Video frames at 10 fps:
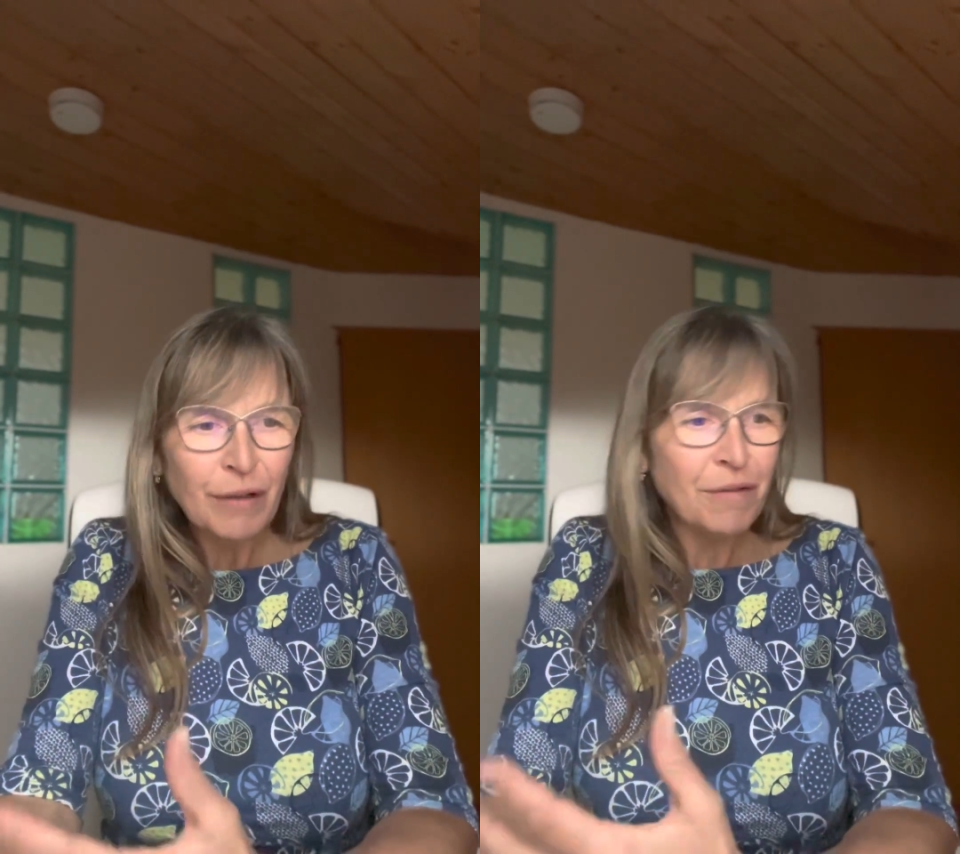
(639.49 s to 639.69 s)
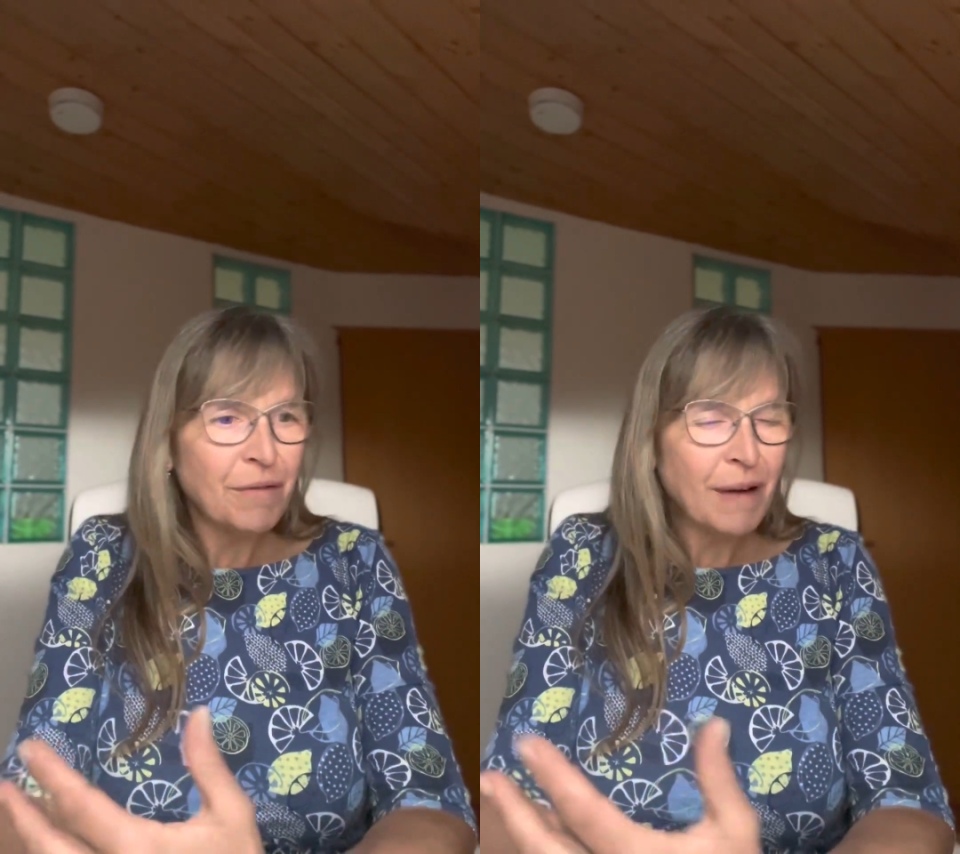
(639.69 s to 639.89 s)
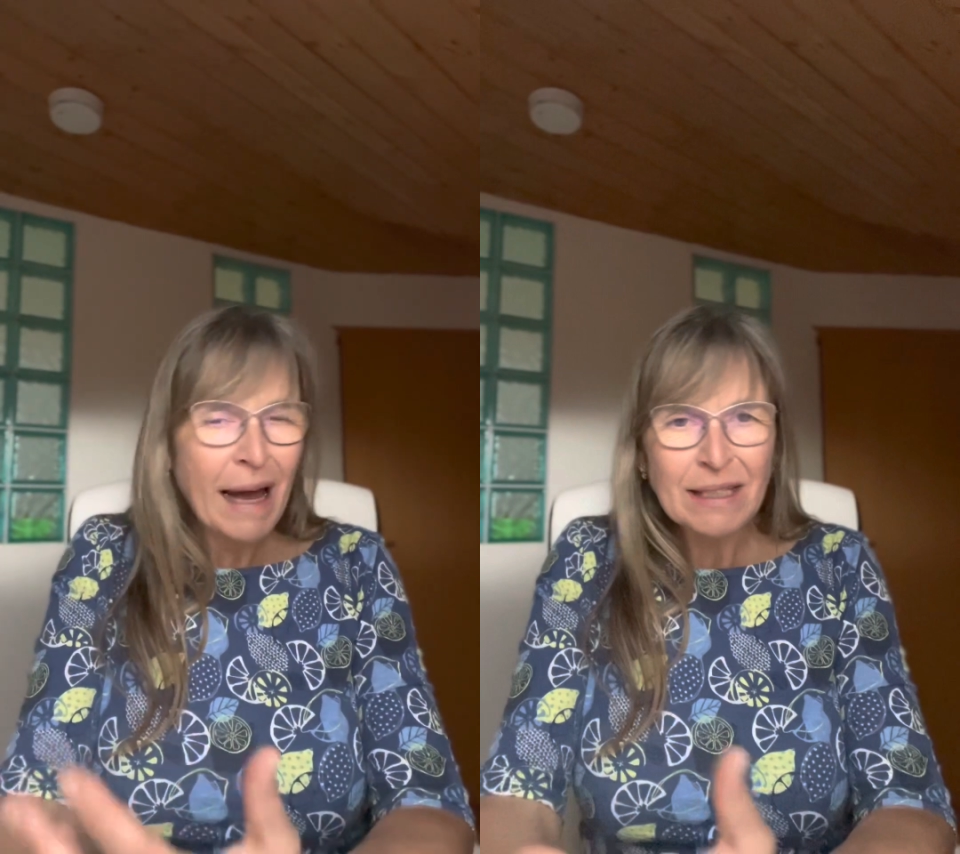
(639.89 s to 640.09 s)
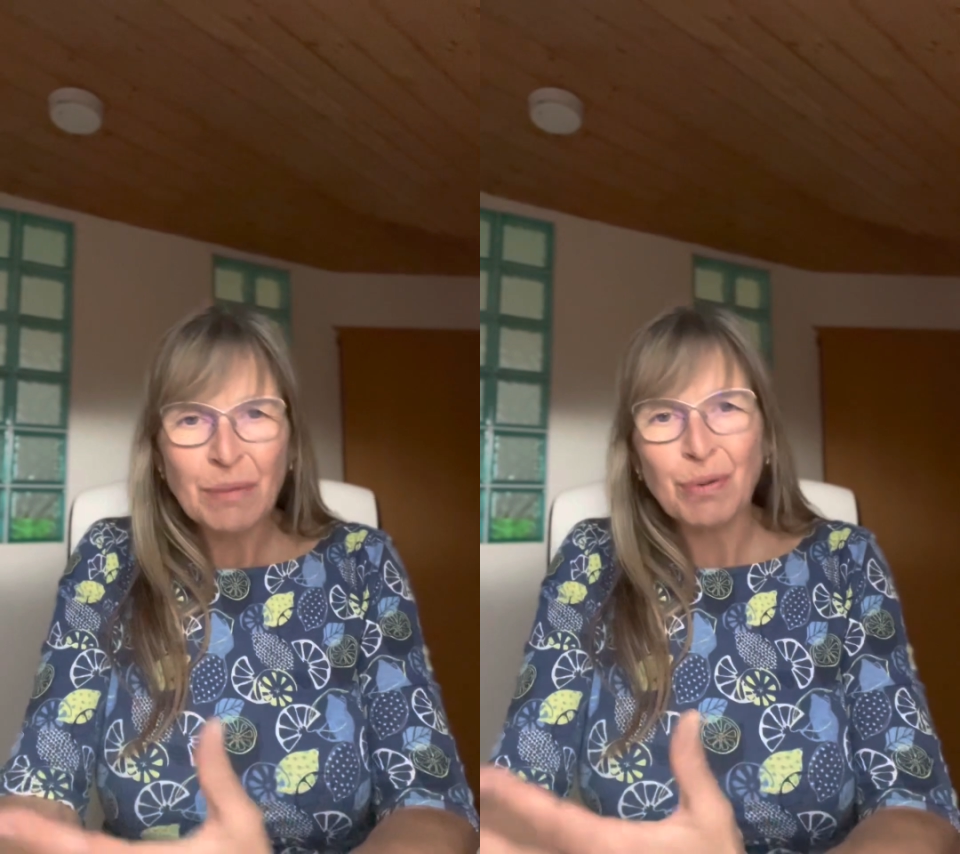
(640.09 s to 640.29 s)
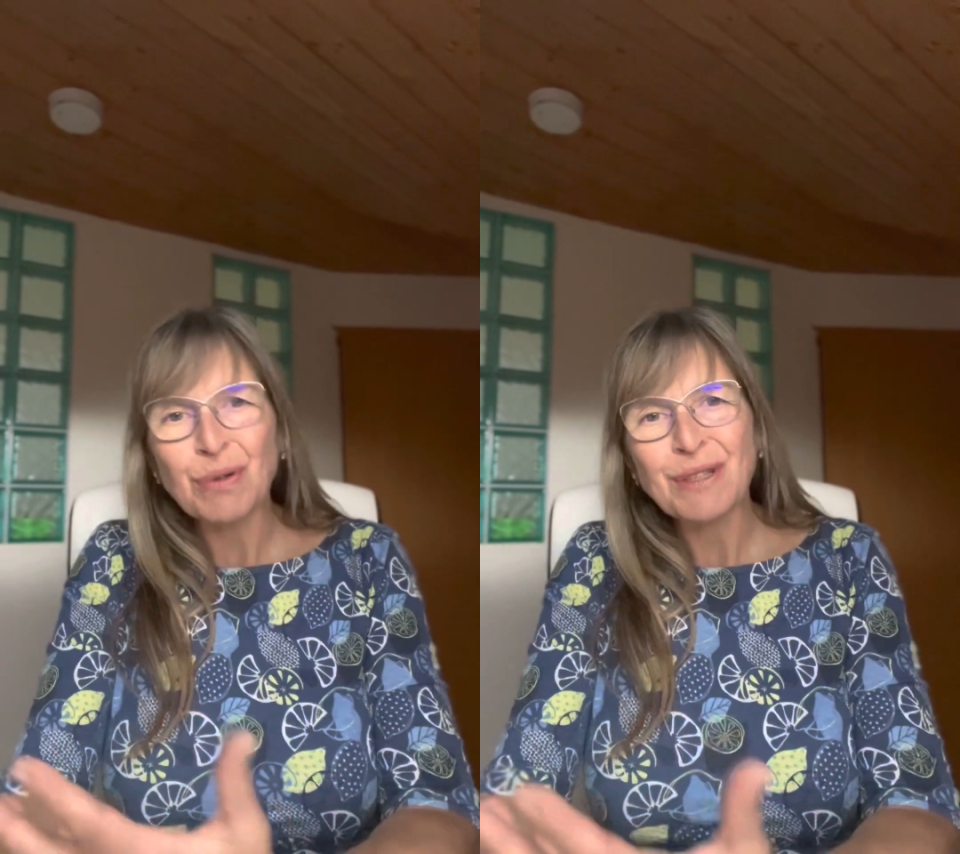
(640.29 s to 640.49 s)
fats,
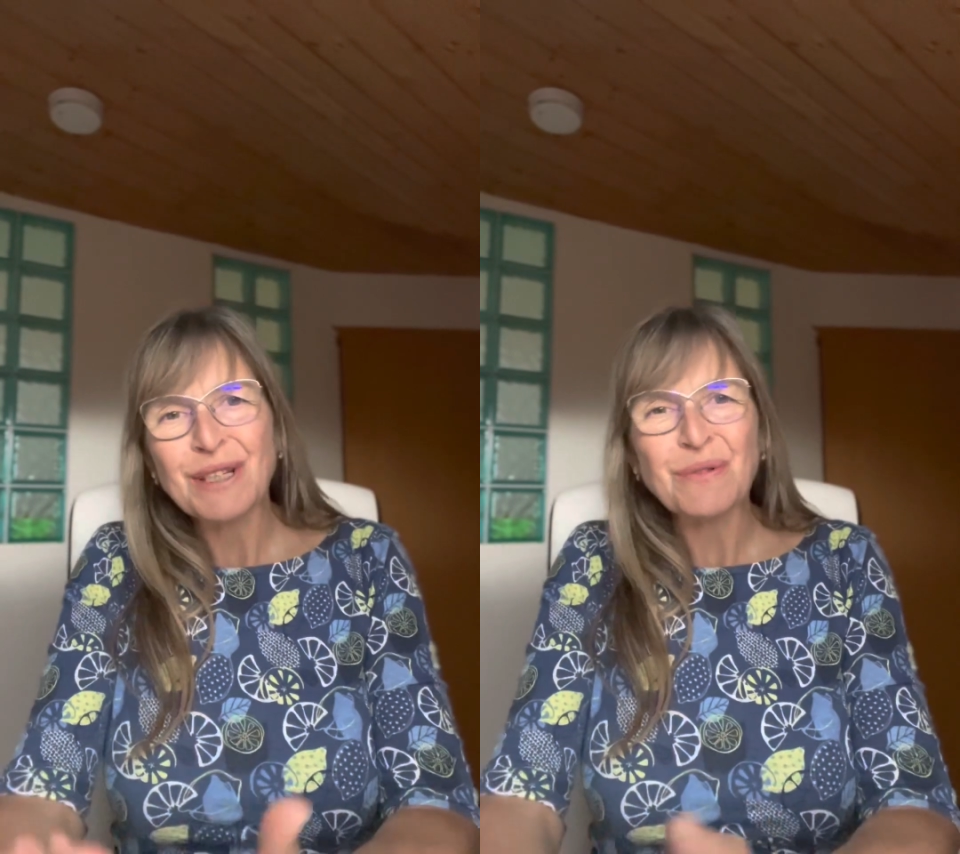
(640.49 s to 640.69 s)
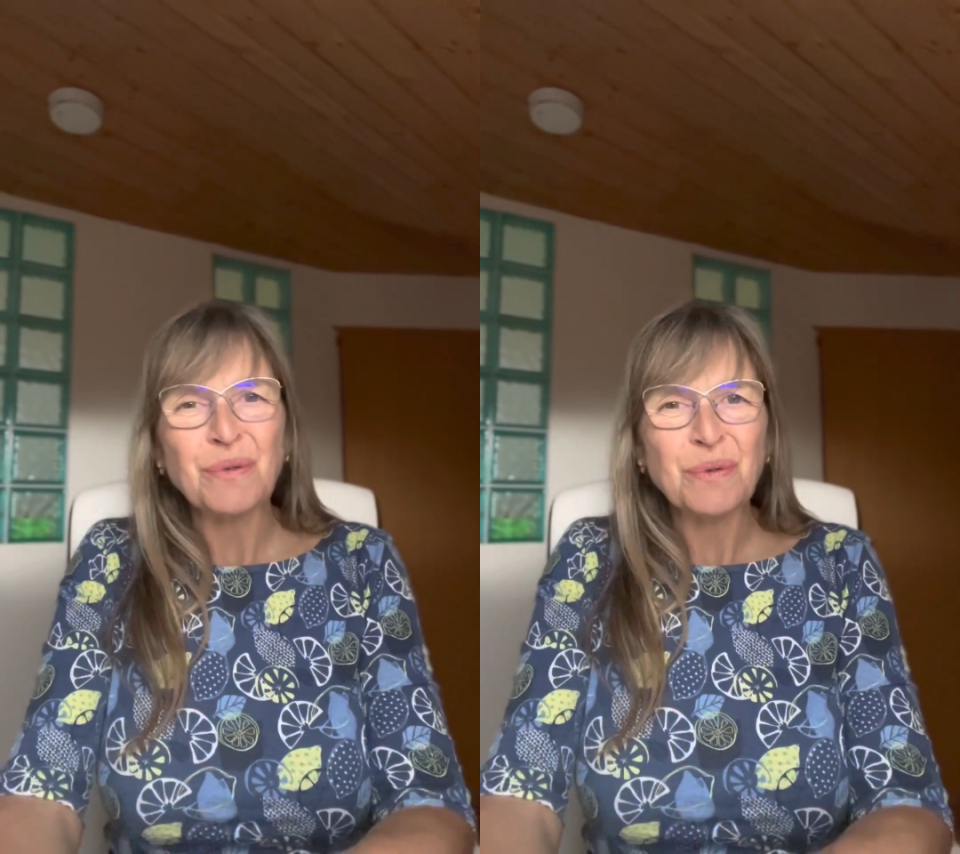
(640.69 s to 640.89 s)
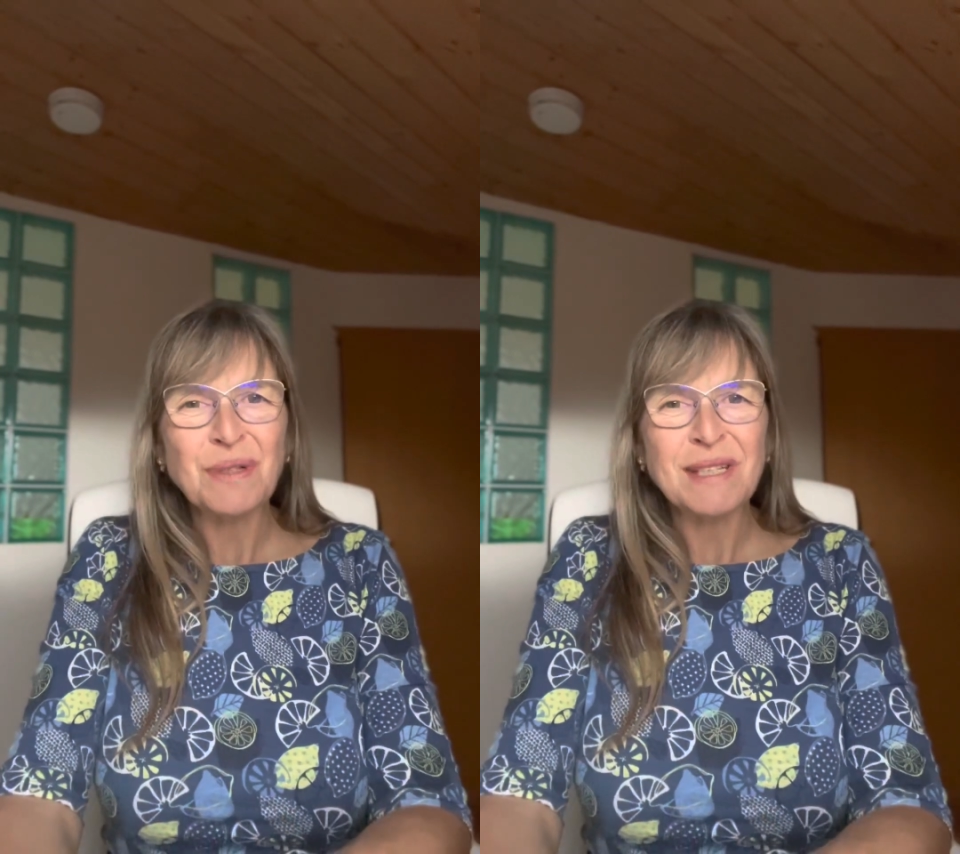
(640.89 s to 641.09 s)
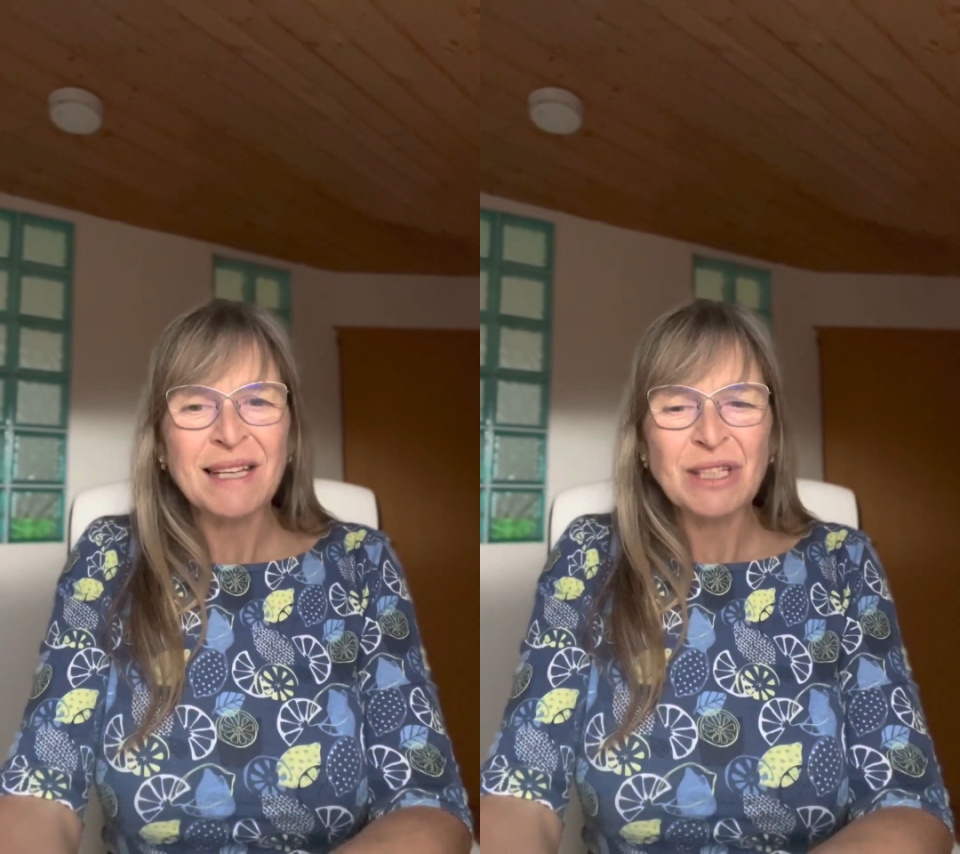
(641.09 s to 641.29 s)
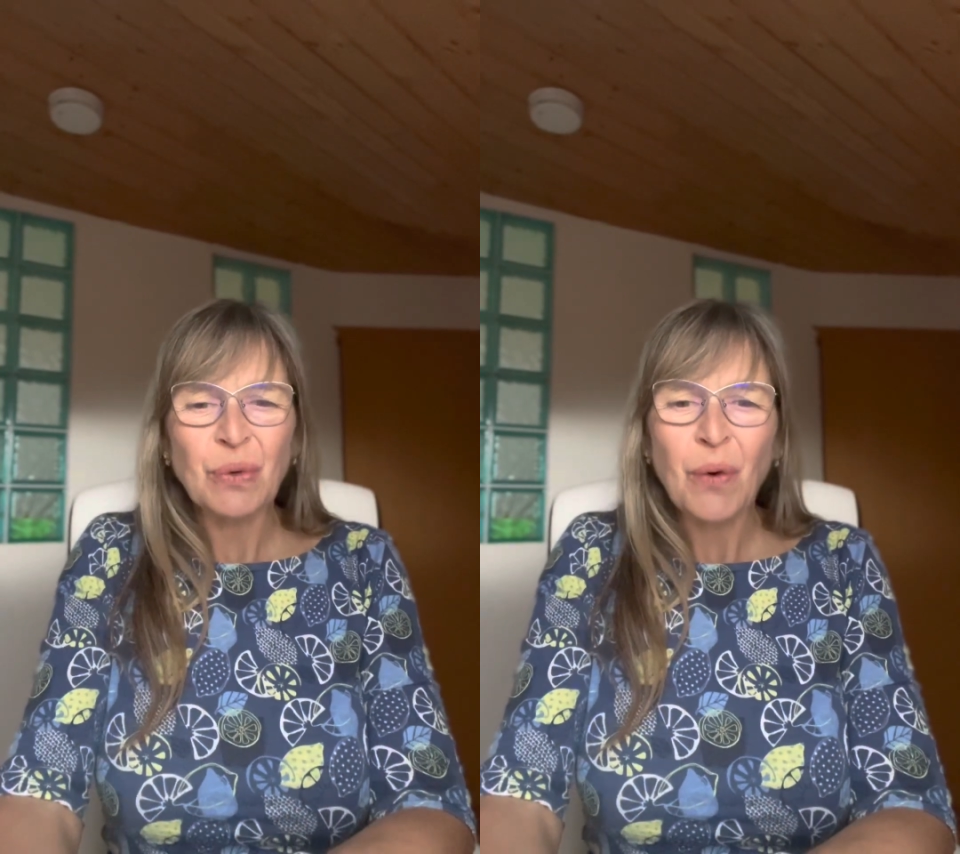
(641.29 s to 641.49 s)
processed foods,
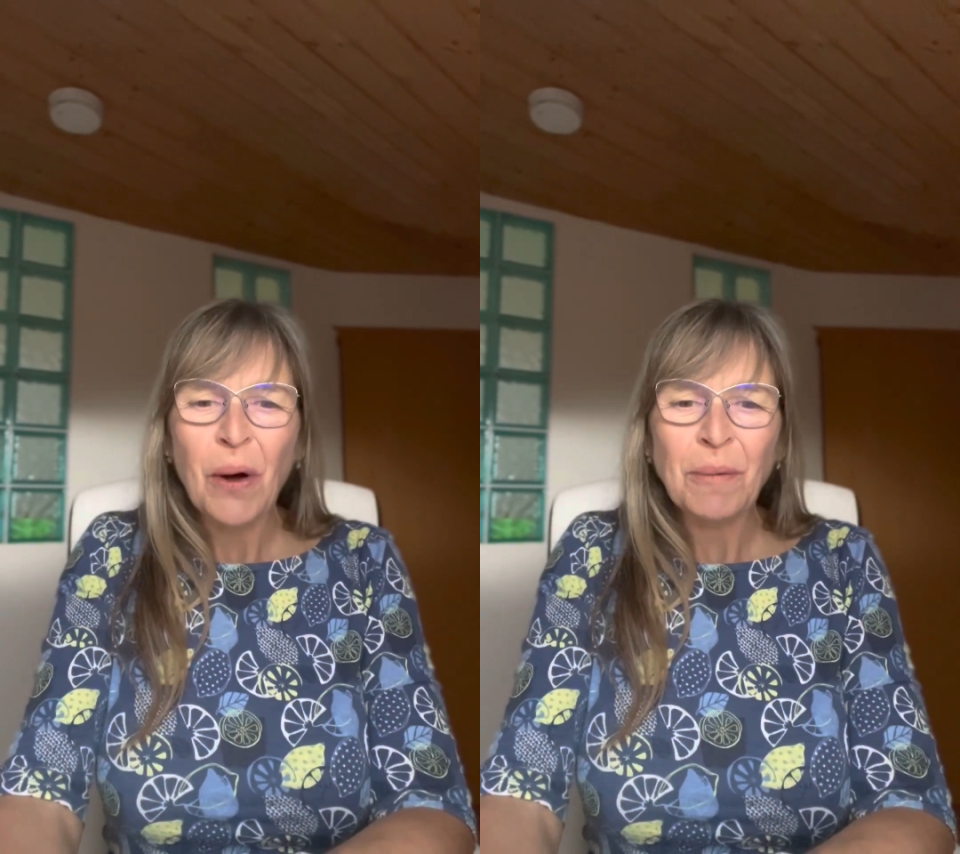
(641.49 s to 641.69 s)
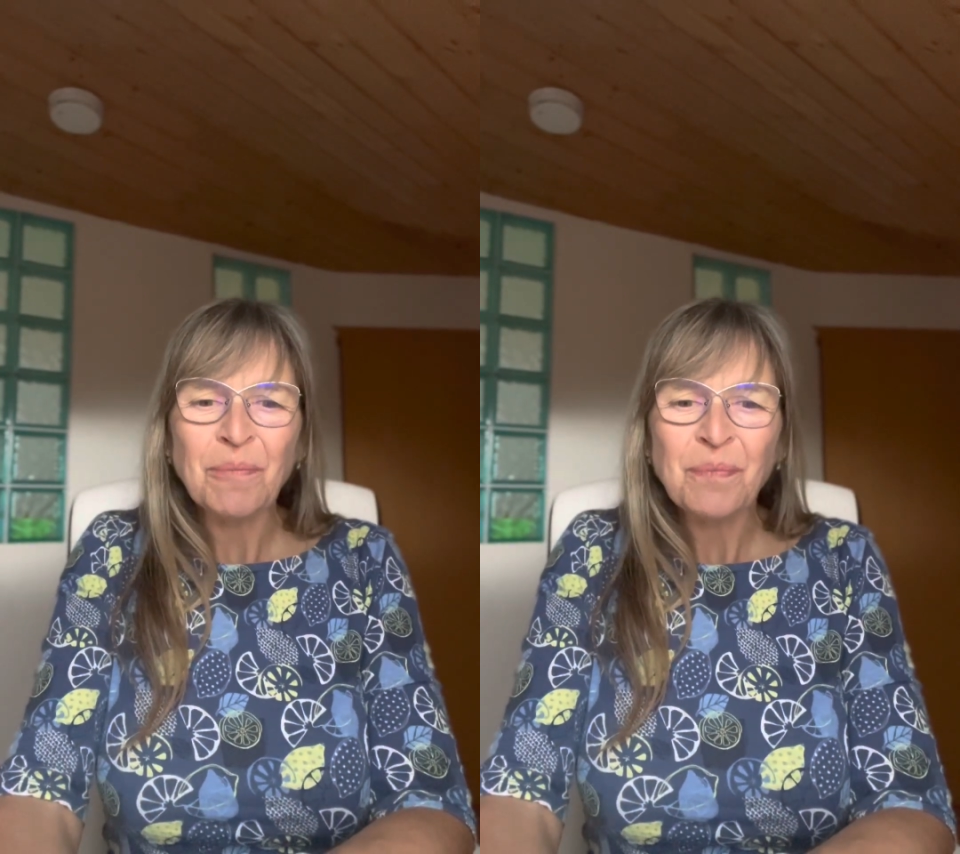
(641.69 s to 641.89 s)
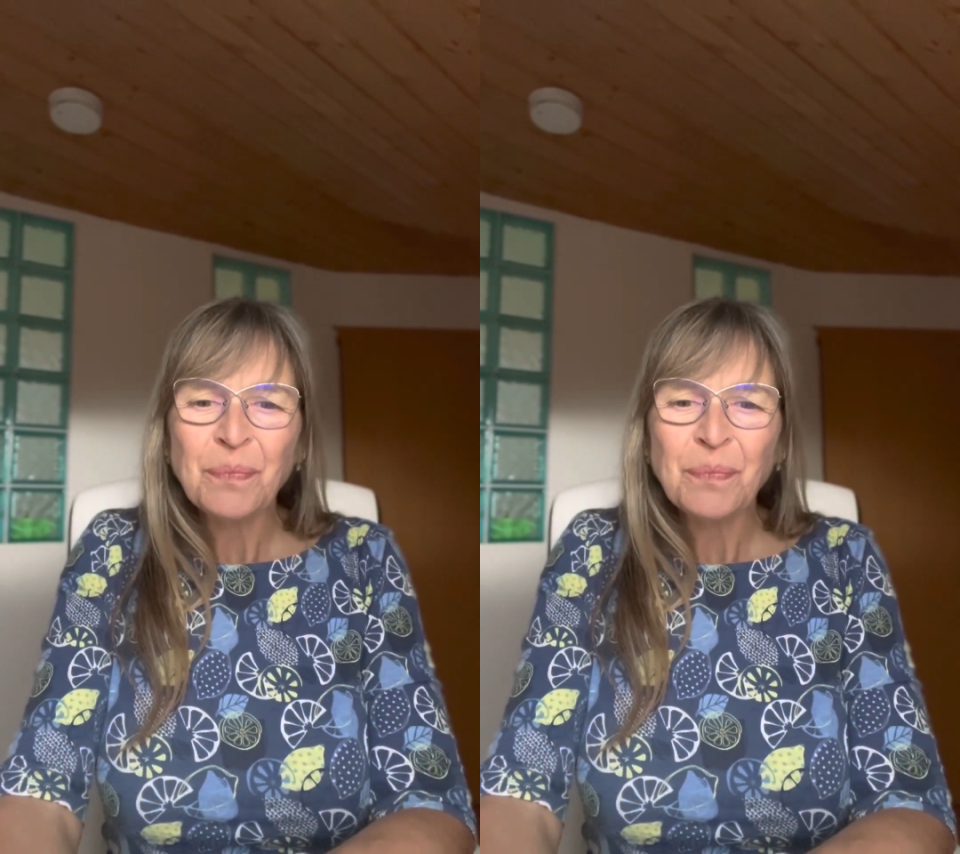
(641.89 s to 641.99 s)
and so on.